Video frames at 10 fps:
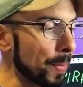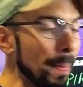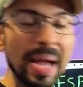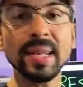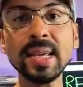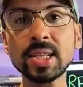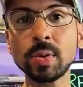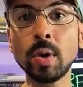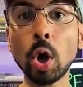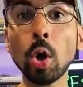
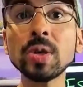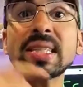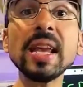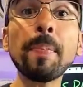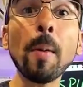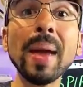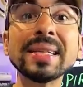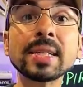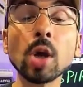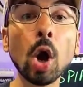magnesium, or simple,
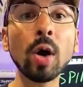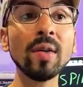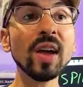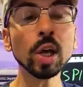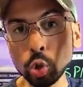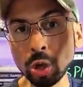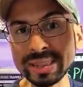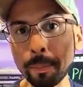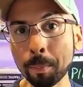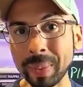basic, or you
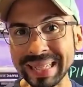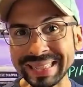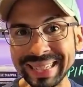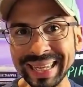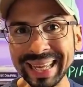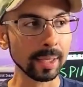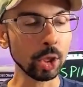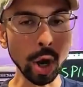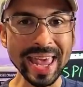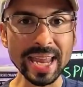are depleting
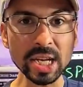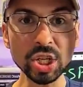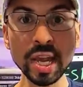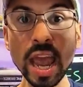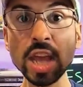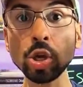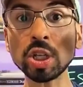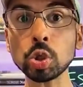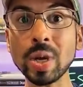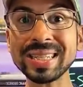your energy and
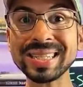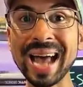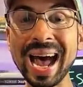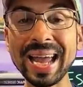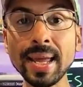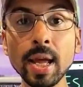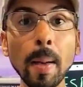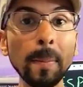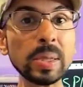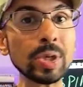your stress is high,
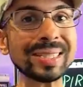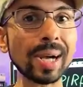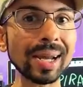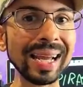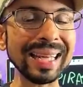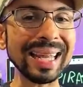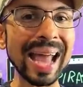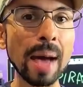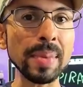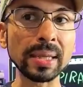pituitary gland
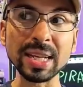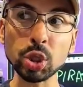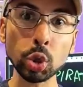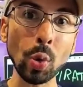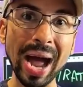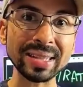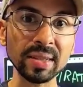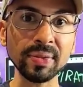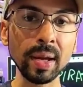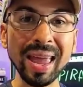and amygdala is too
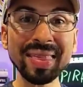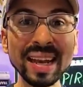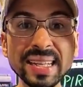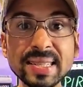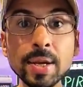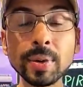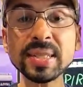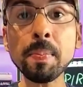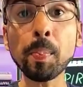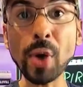active, and then it's
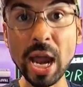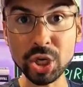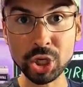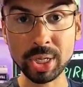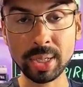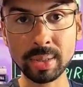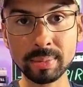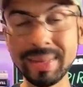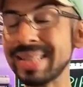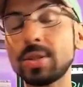increasing pressure.
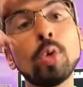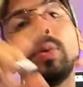There